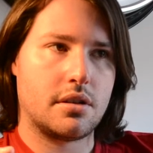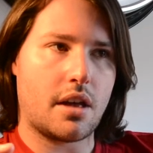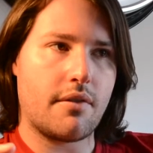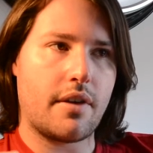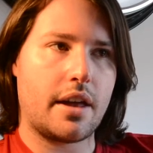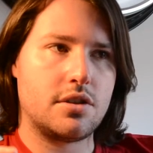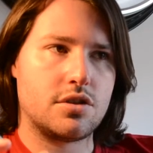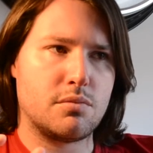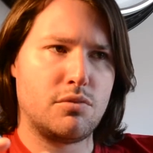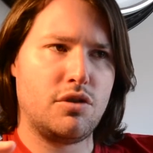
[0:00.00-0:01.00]
event,
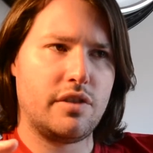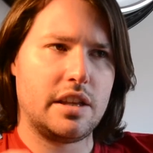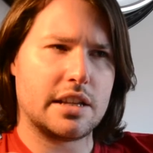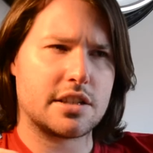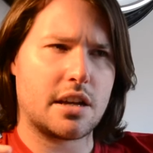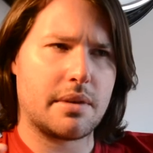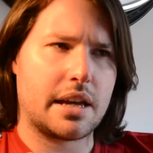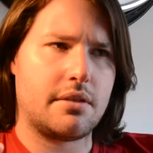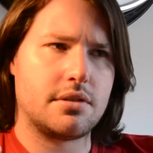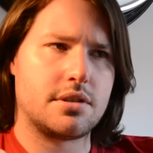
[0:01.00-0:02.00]
movie that's coming
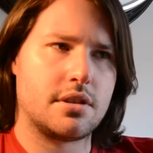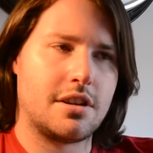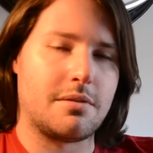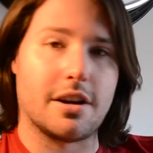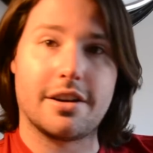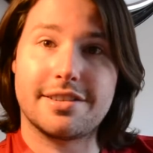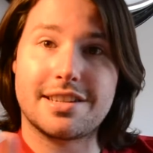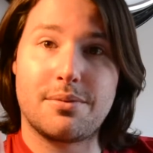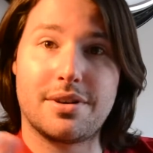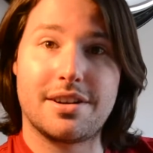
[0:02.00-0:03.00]
out. Not gonna
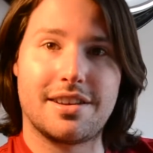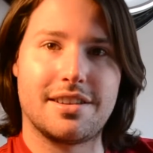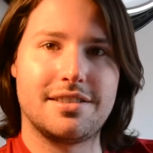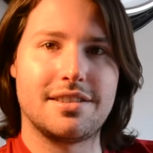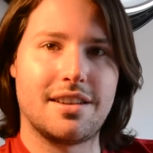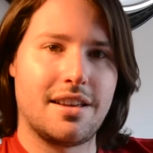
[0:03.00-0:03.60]
say what it is.